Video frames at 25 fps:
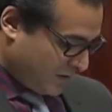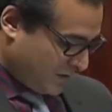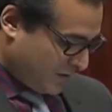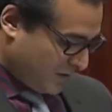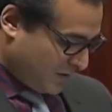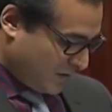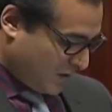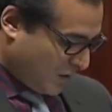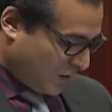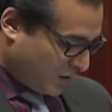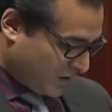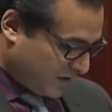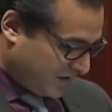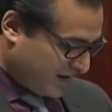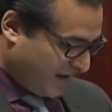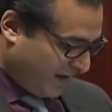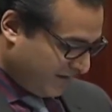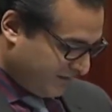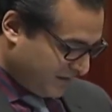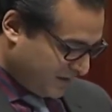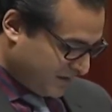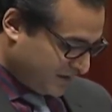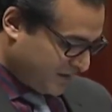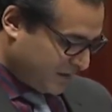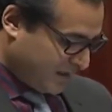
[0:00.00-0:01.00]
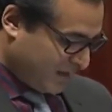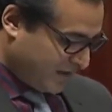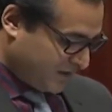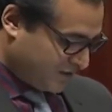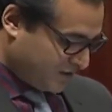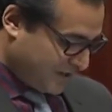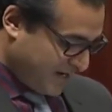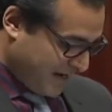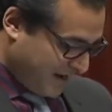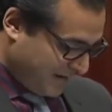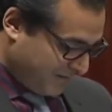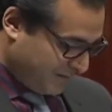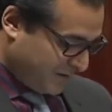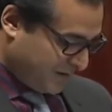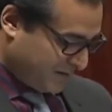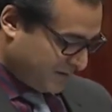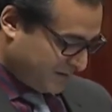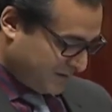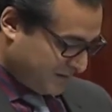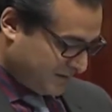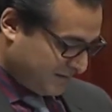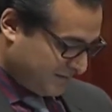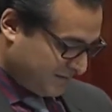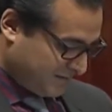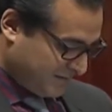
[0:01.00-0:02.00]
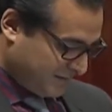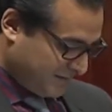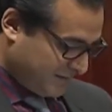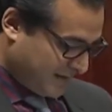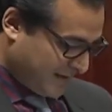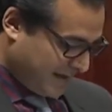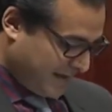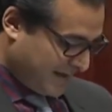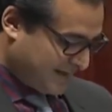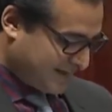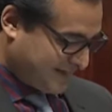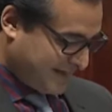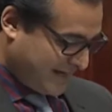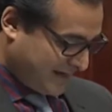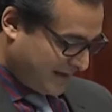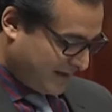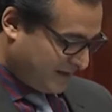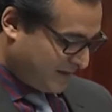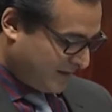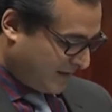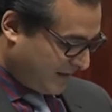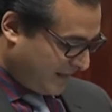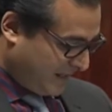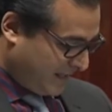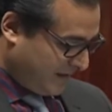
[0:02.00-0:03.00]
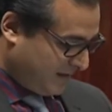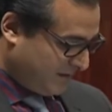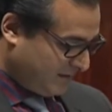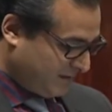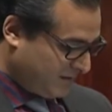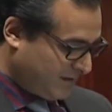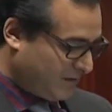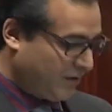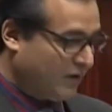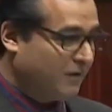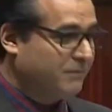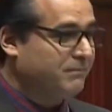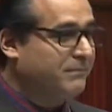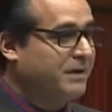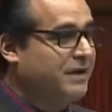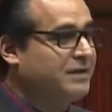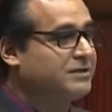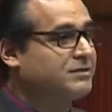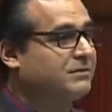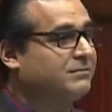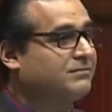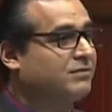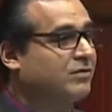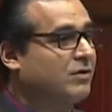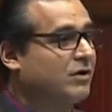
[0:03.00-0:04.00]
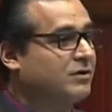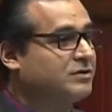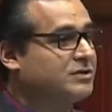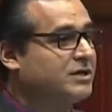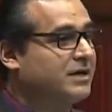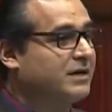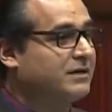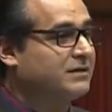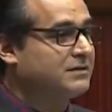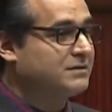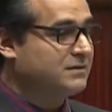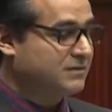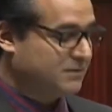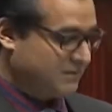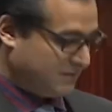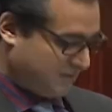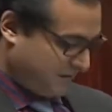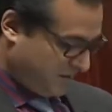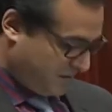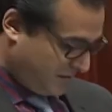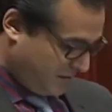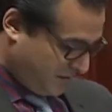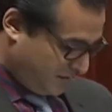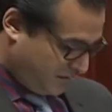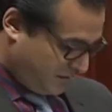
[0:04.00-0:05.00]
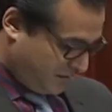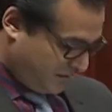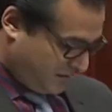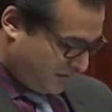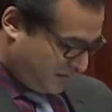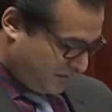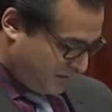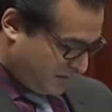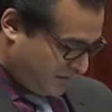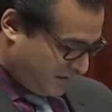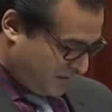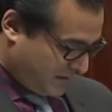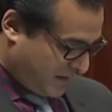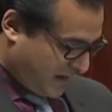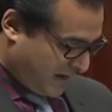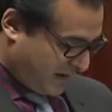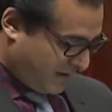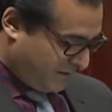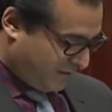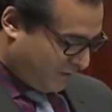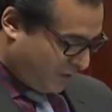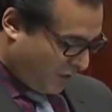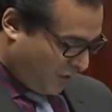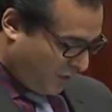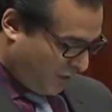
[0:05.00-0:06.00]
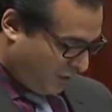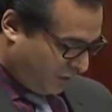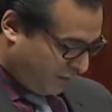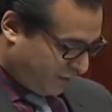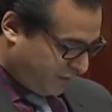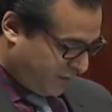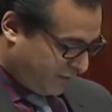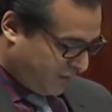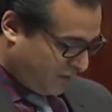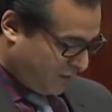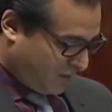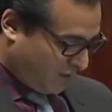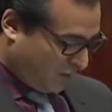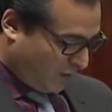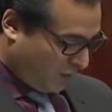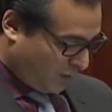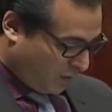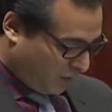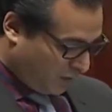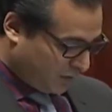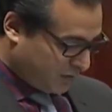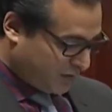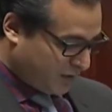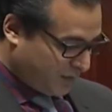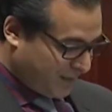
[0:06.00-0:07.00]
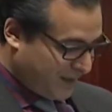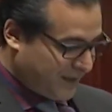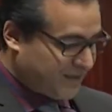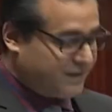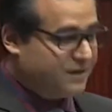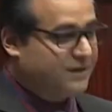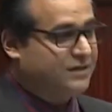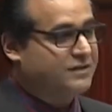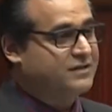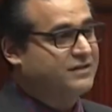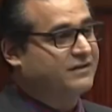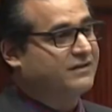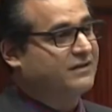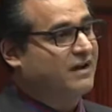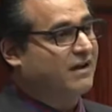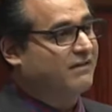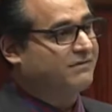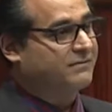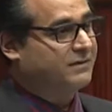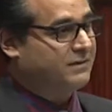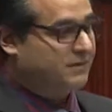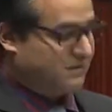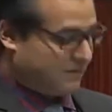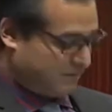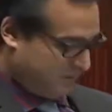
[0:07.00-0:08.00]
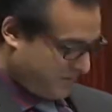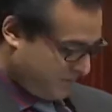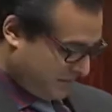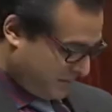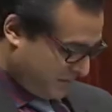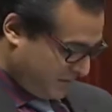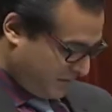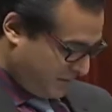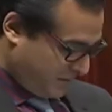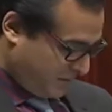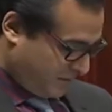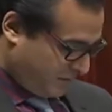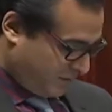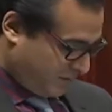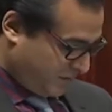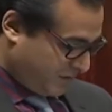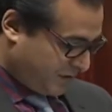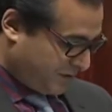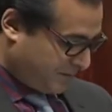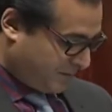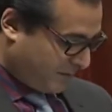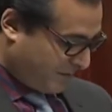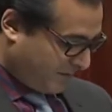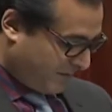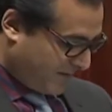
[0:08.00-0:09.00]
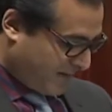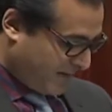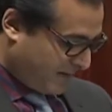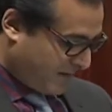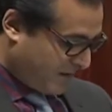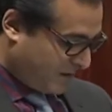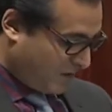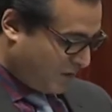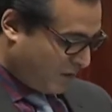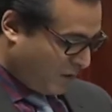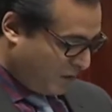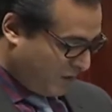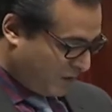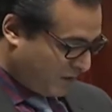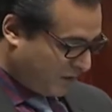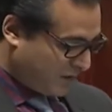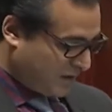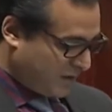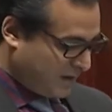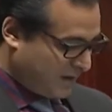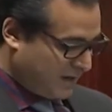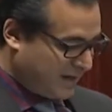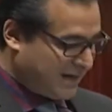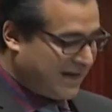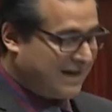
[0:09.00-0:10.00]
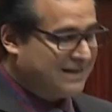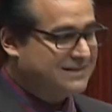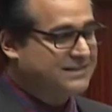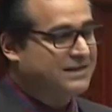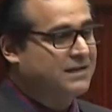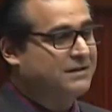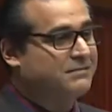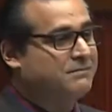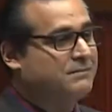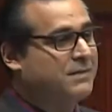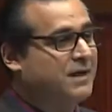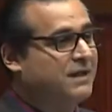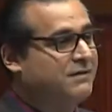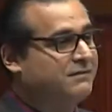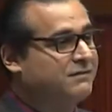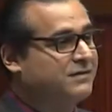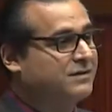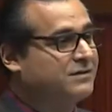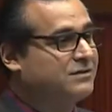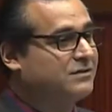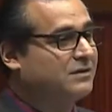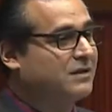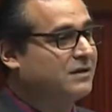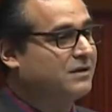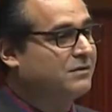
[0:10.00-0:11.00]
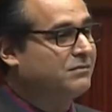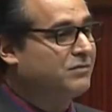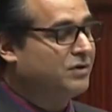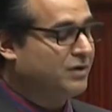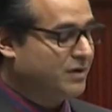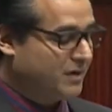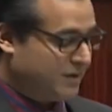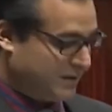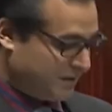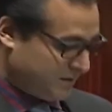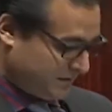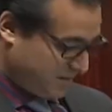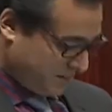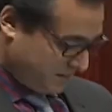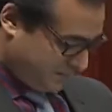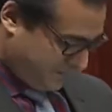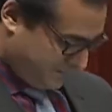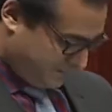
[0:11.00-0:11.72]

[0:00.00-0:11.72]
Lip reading: Local governments are champions at taking the lead on major projects that involve all 3 tiers of government, which provide a long-lasting benefit to the communities.